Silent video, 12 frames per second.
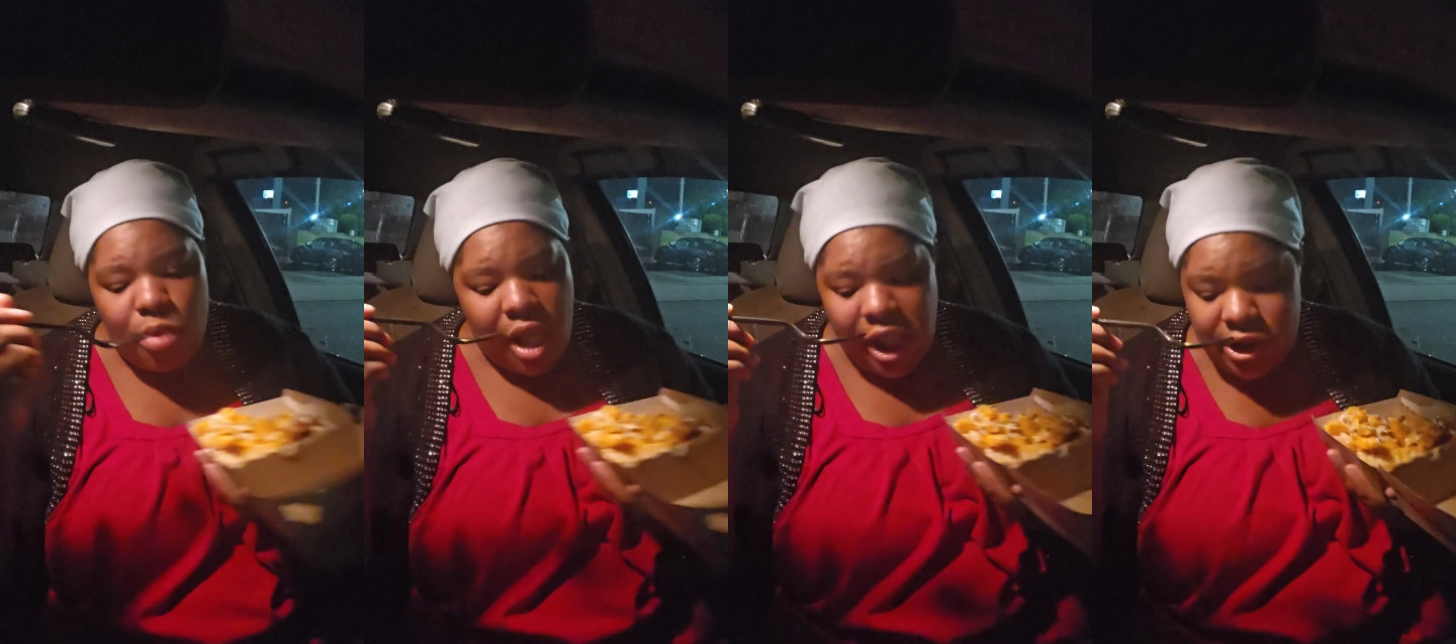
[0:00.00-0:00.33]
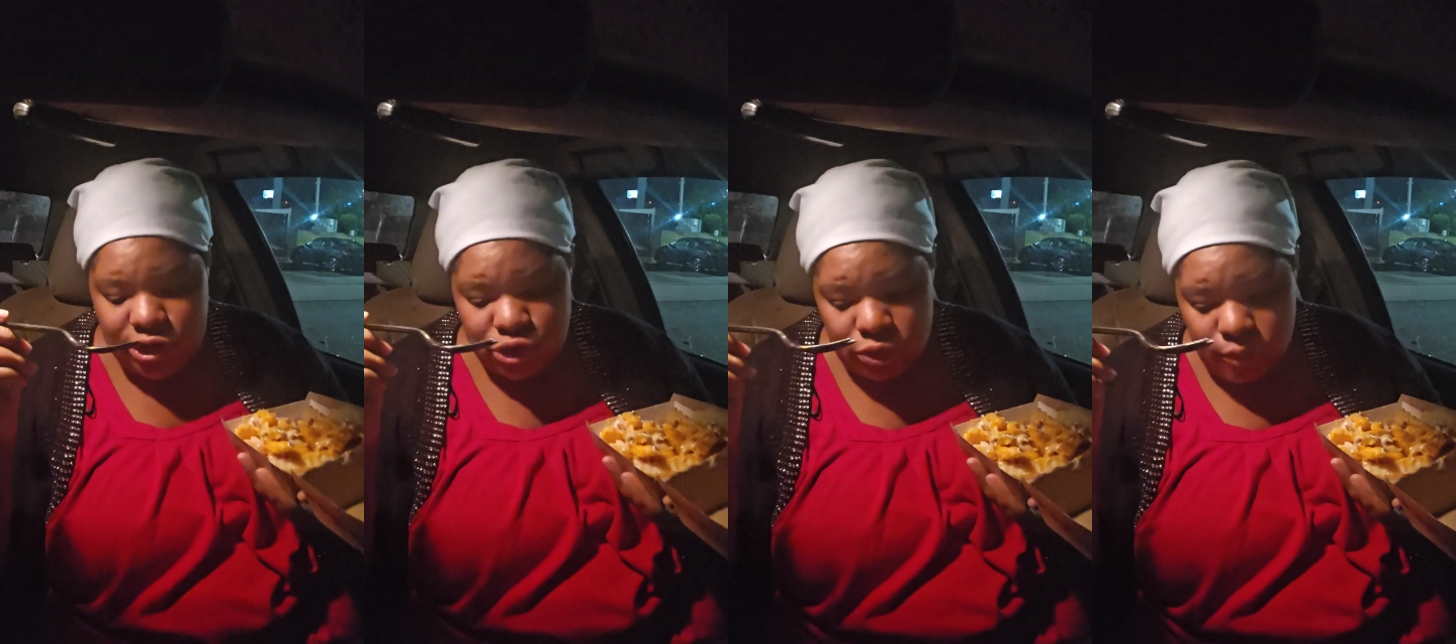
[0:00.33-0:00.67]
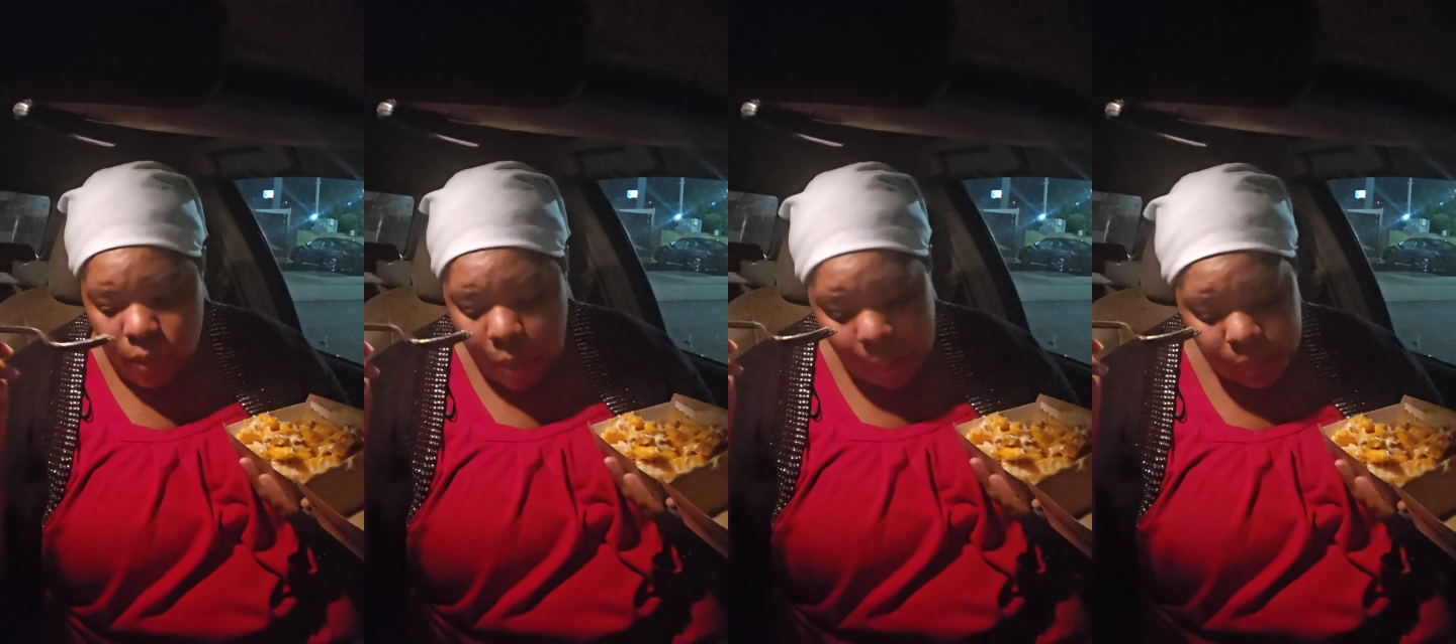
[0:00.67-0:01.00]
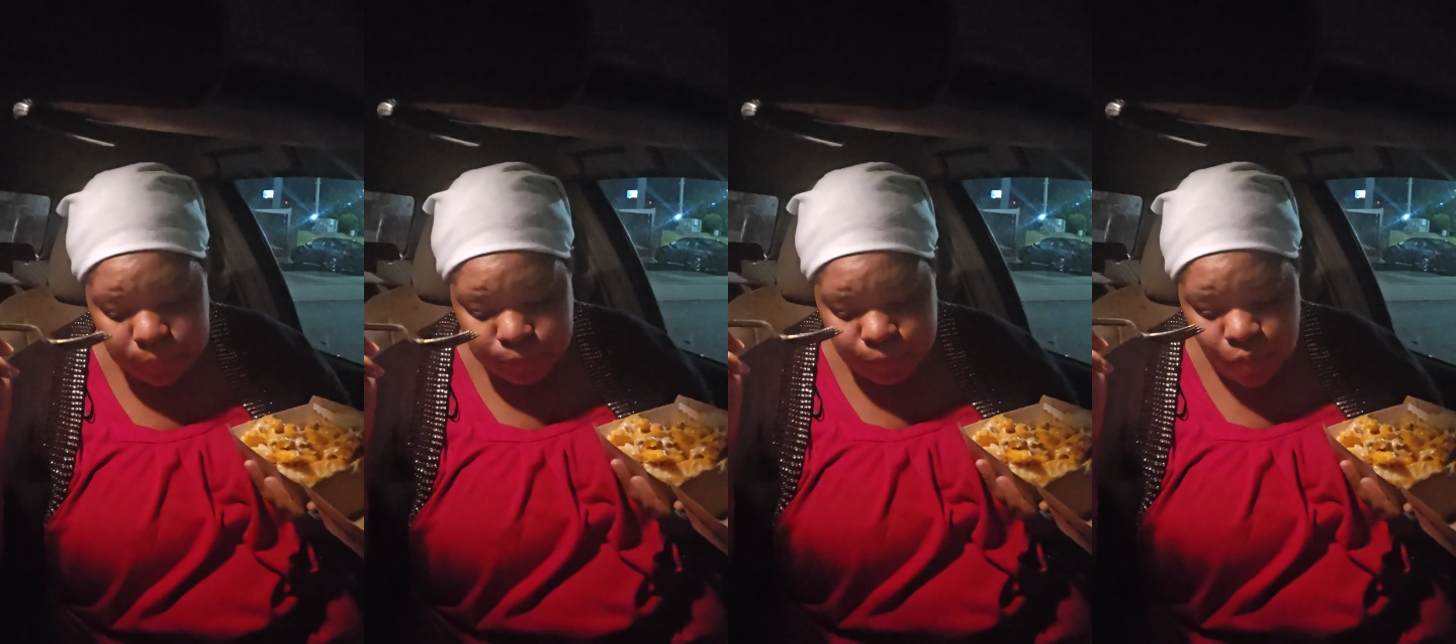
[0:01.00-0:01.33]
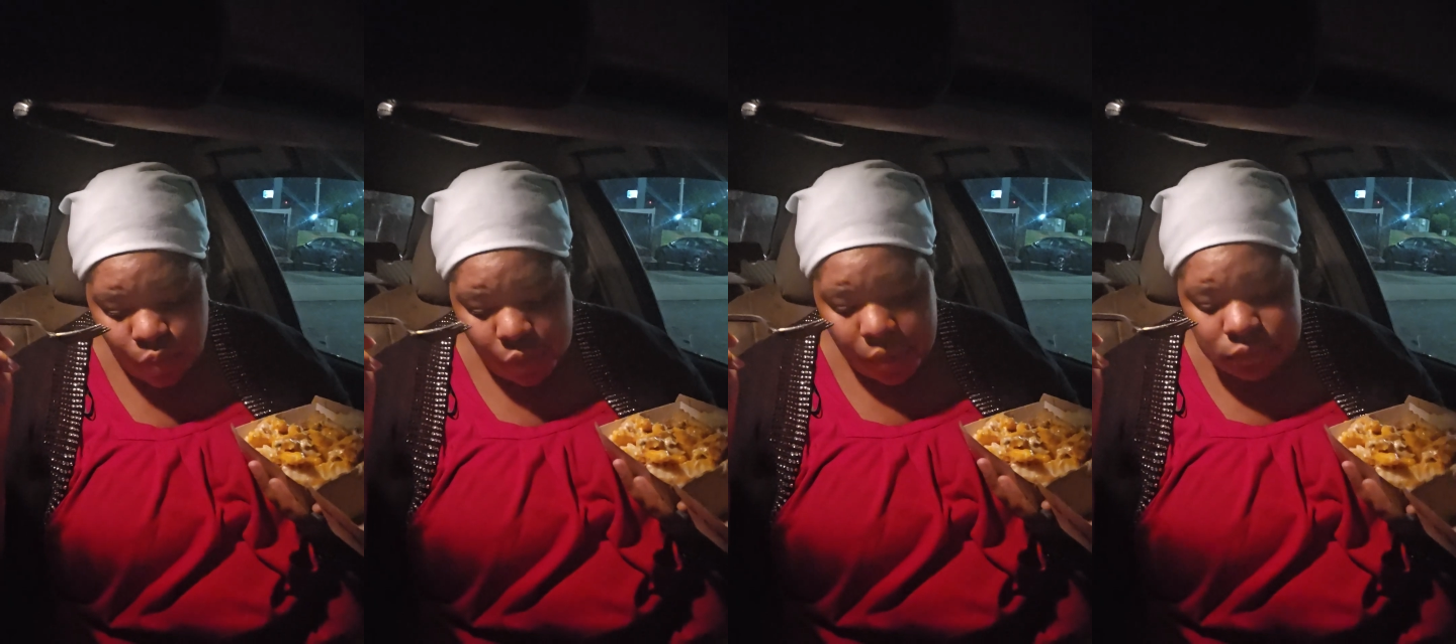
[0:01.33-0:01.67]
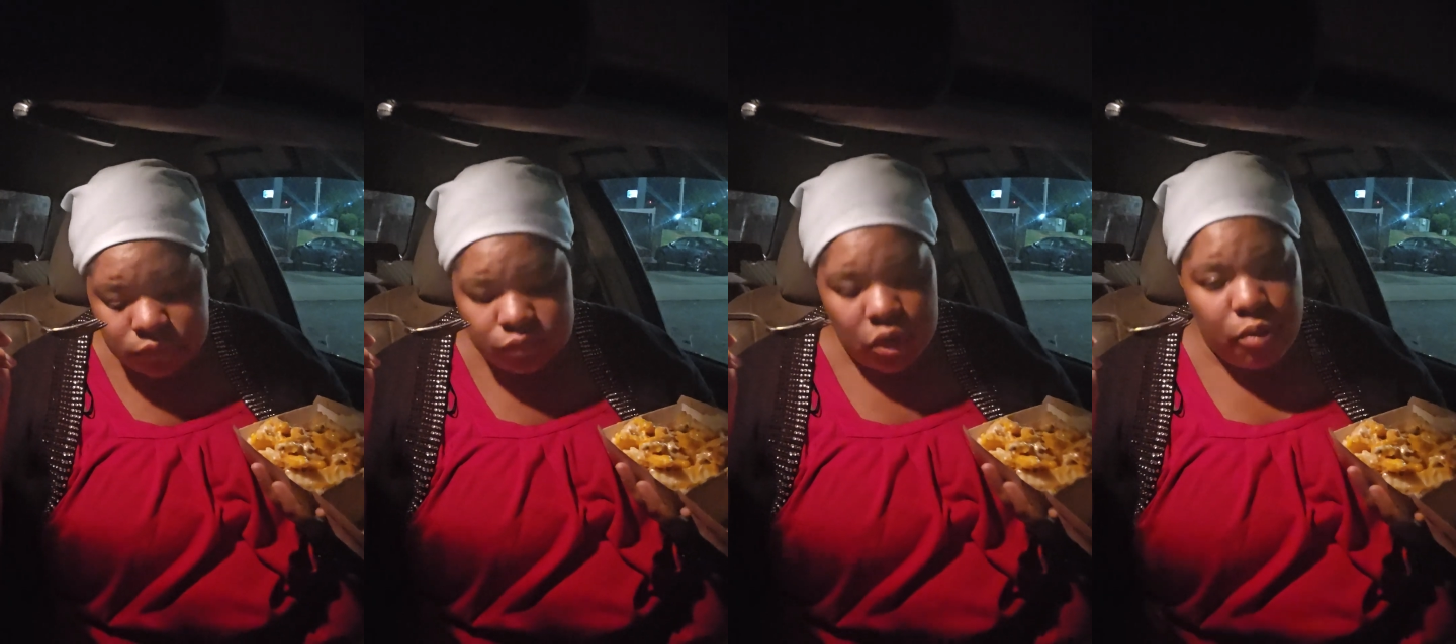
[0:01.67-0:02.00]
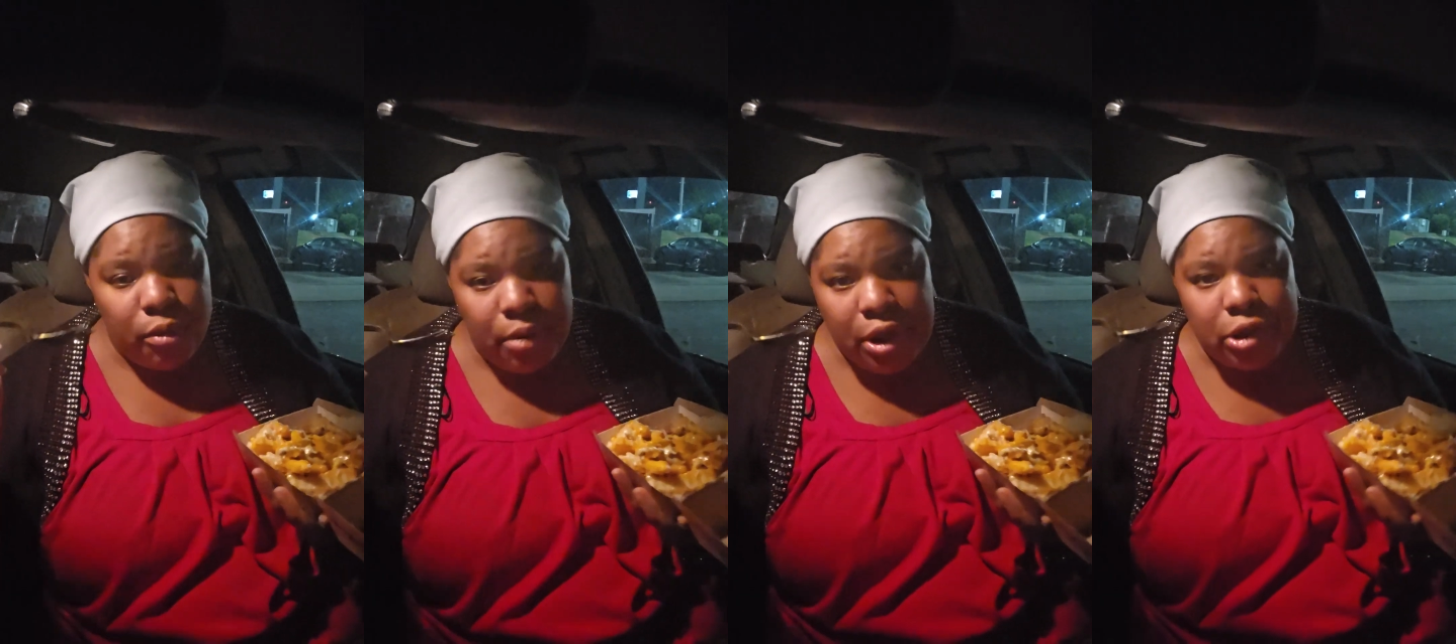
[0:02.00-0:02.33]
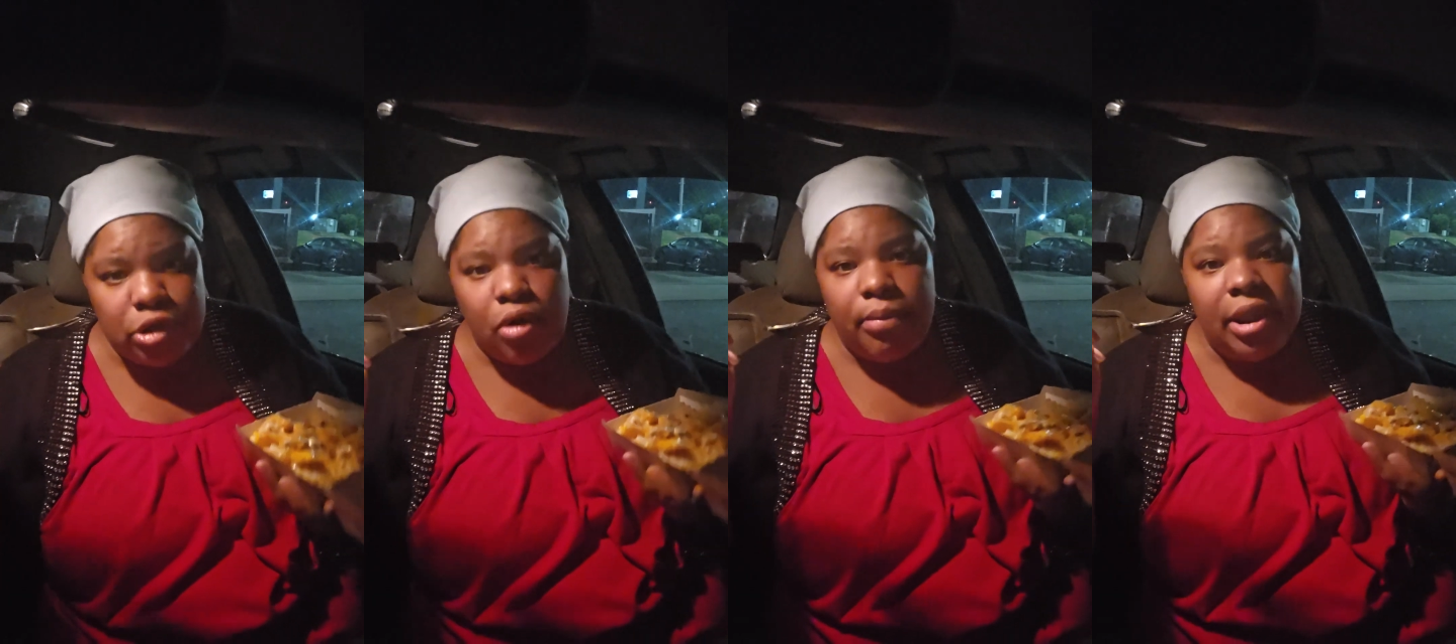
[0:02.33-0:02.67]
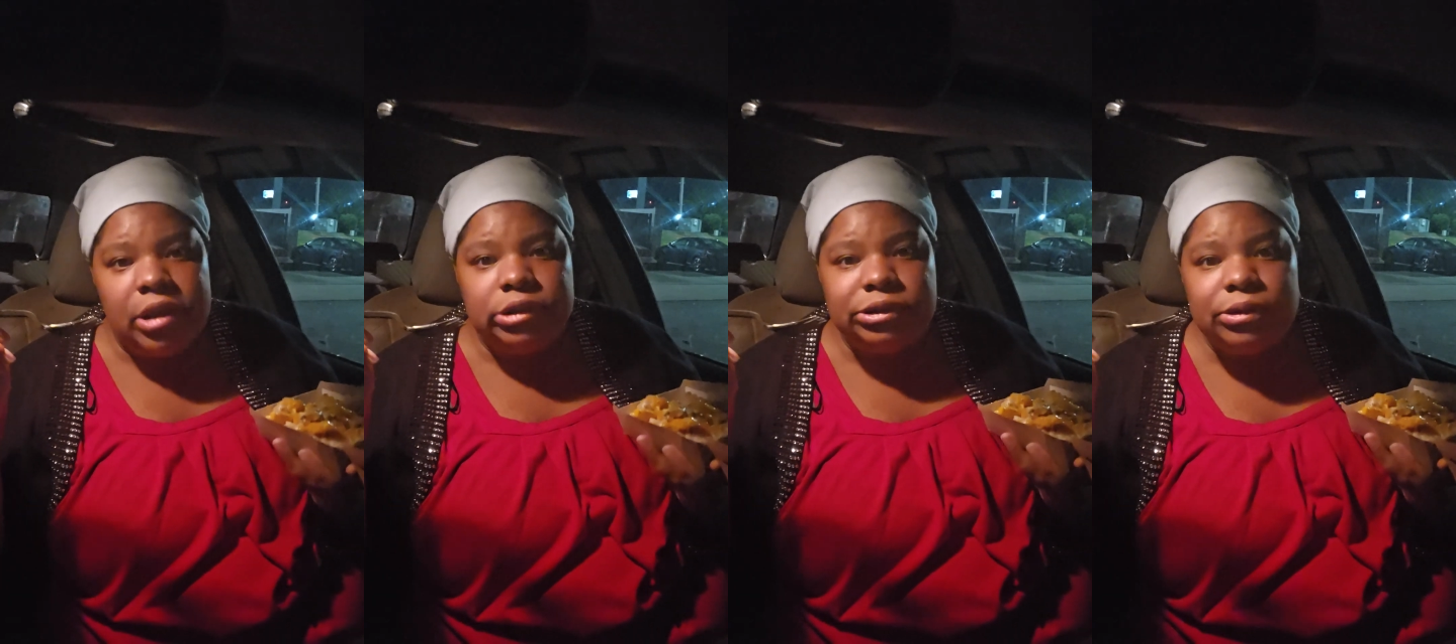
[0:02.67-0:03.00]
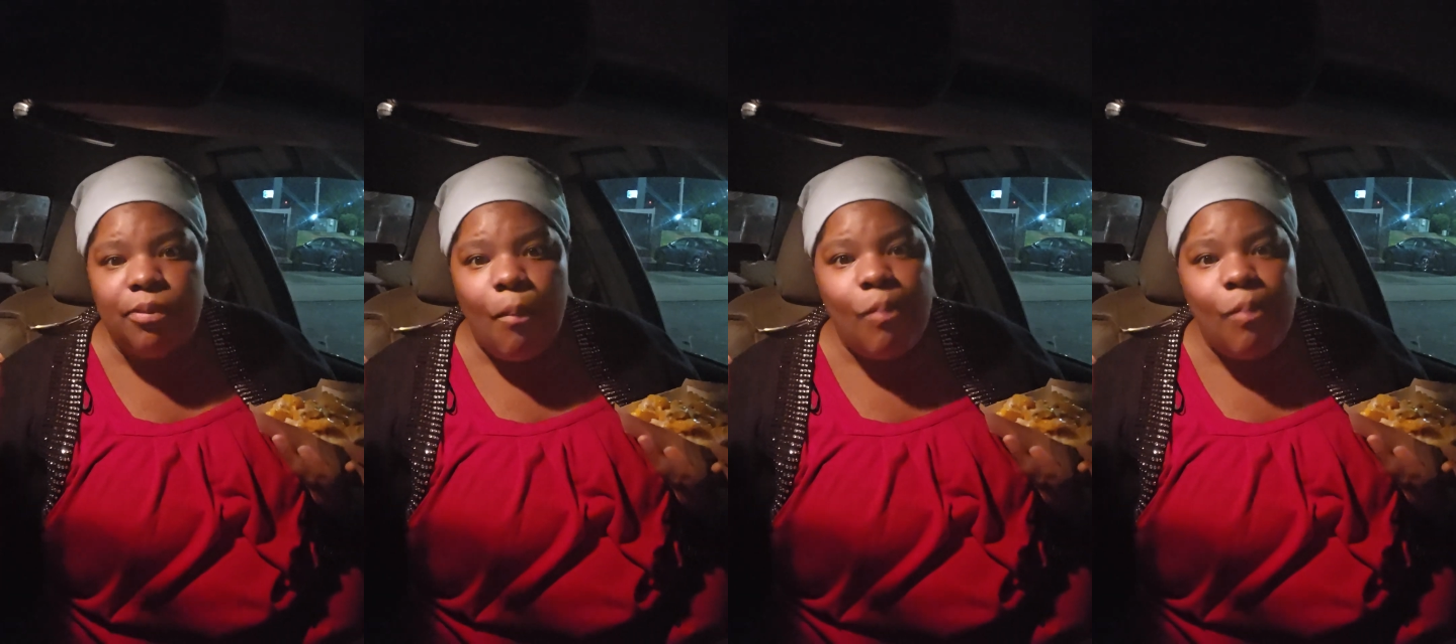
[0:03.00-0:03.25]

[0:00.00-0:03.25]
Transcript: Cause we're breaking your banks.